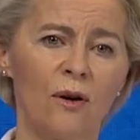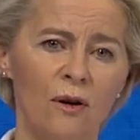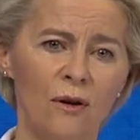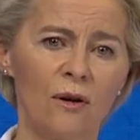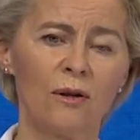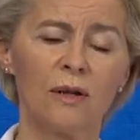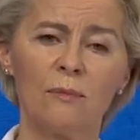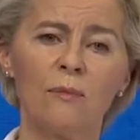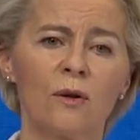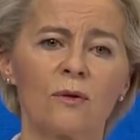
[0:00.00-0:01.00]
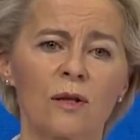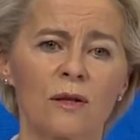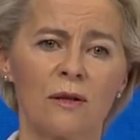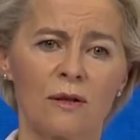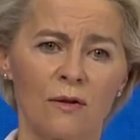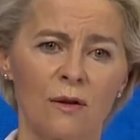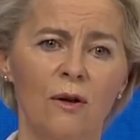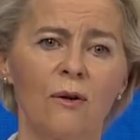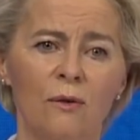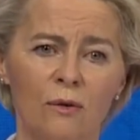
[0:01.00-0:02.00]
all democracies on the
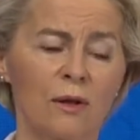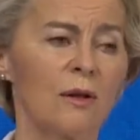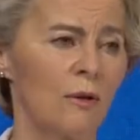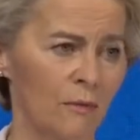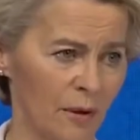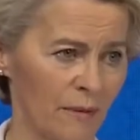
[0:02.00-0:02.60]
whole globe.